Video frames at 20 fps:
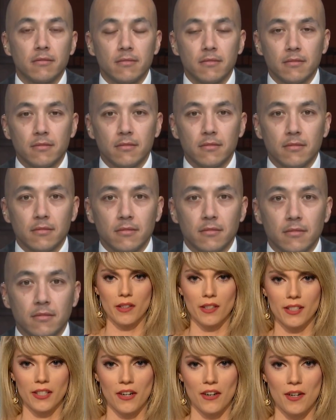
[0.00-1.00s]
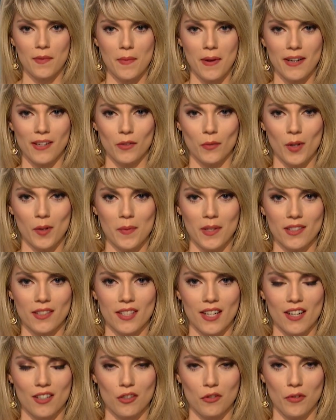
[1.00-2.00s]
Right, because our military men and women
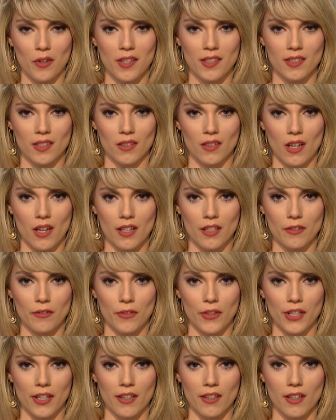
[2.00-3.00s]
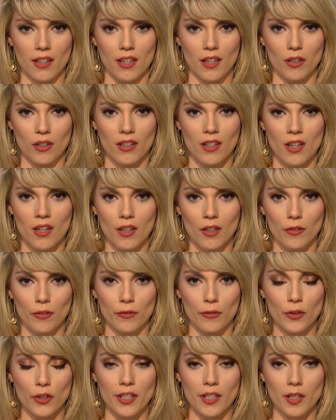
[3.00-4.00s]
sacrifice a lot of their
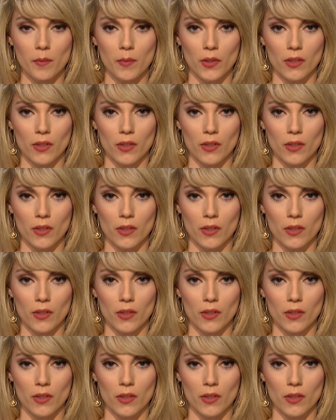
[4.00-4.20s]
freedoms,